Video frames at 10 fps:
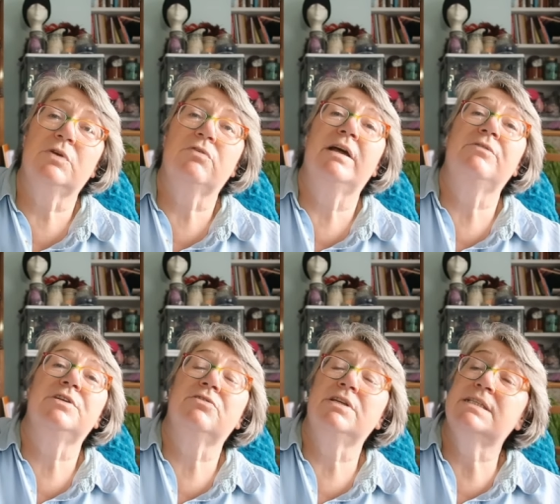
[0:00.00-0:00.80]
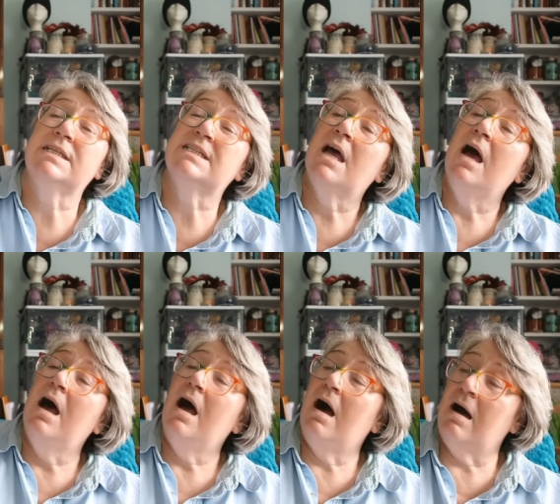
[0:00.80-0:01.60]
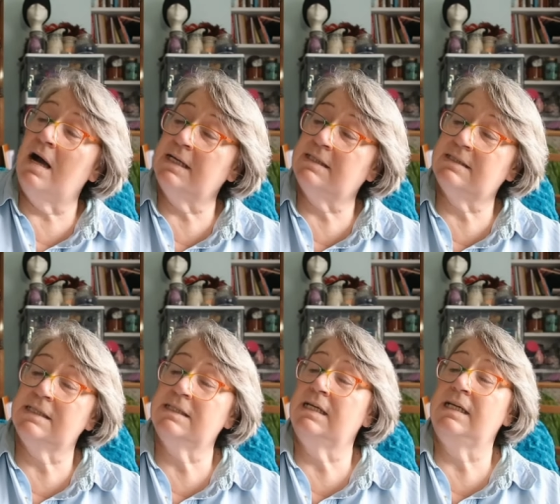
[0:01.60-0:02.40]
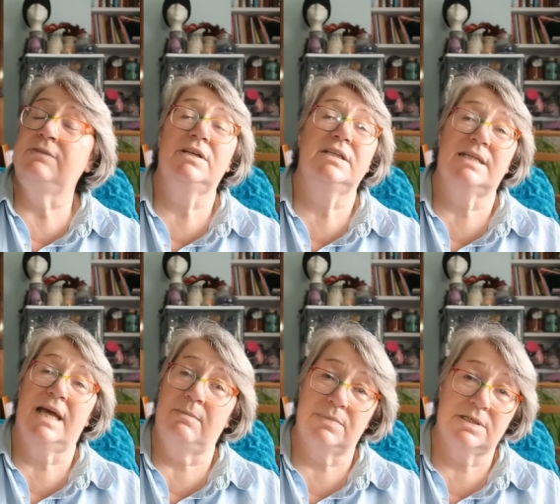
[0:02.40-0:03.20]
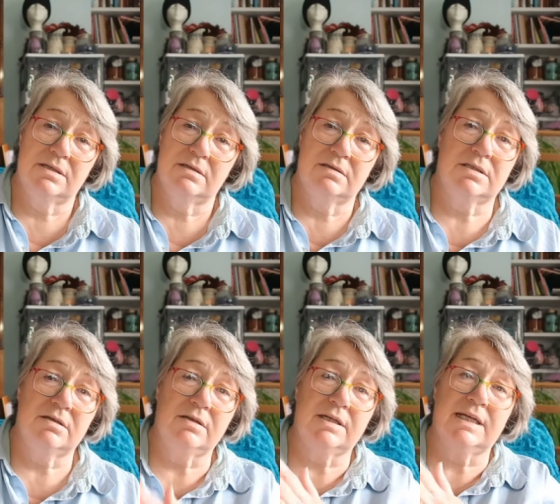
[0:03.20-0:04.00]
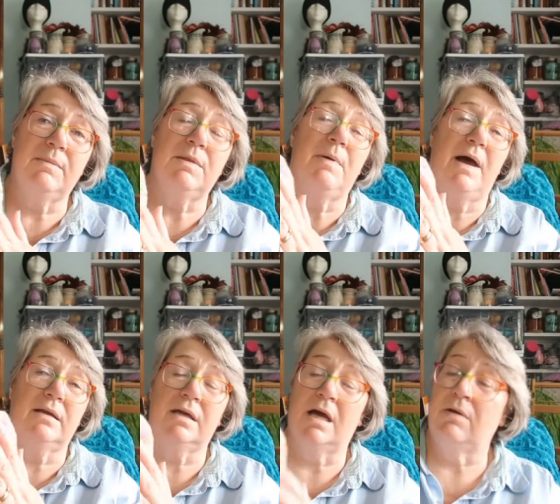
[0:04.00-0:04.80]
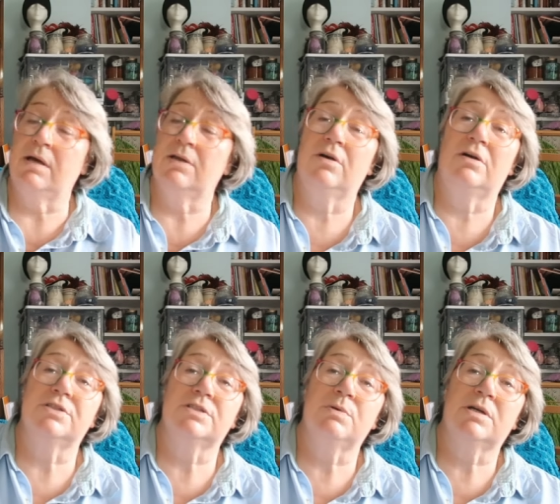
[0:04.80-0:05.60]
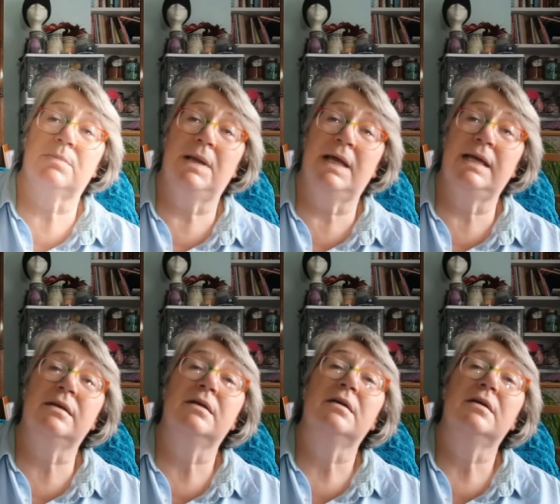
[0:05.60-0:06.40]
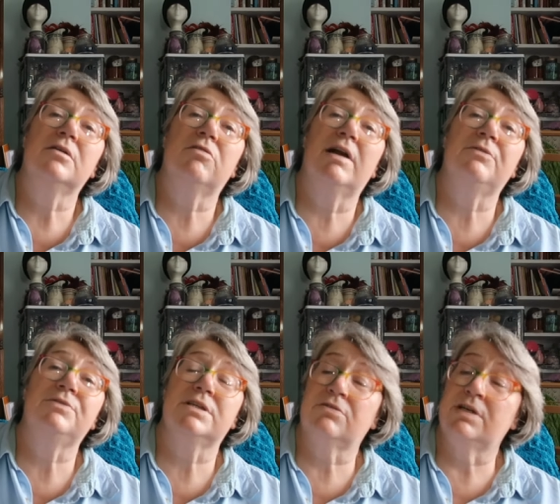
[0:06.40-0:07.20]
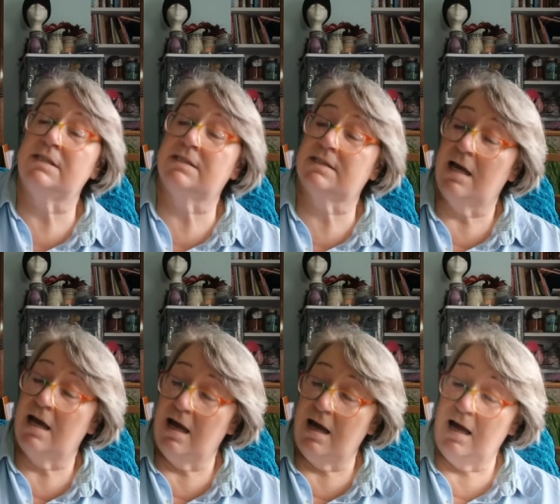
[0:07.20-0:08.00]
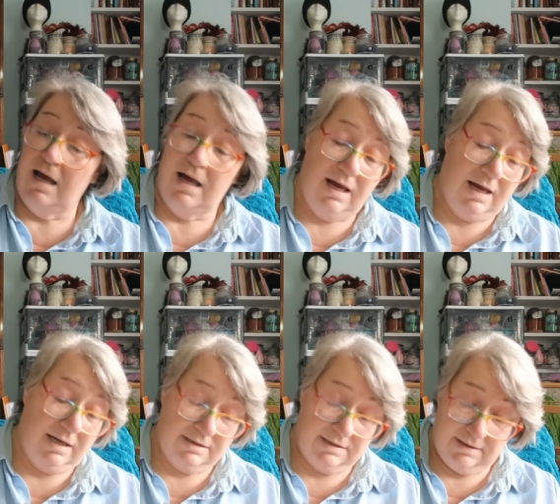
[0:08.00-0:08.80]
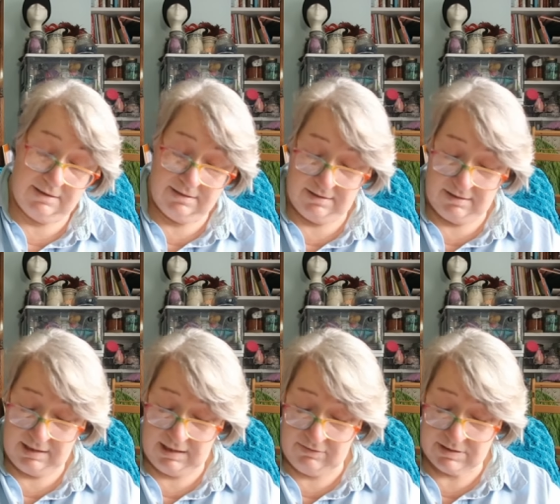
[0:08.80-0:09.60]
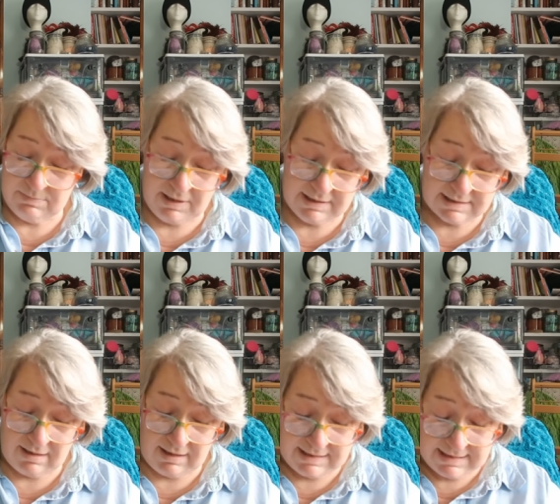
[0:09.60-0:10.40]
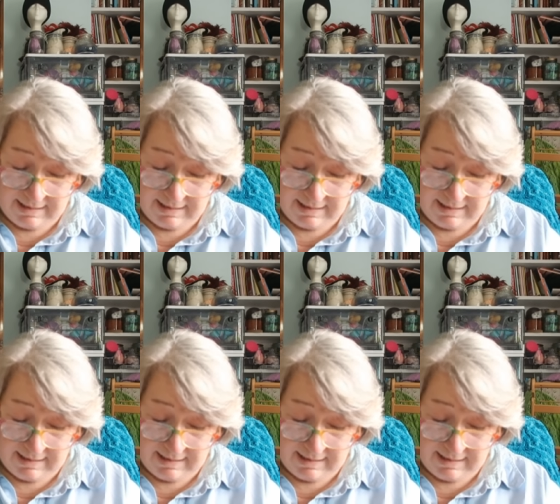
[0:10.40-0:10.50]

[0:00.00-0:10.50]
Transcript: crown decreases. I didn't even attempt to keep the pattern going. I thought I'd just work a plain crown decrease. And here is my slightly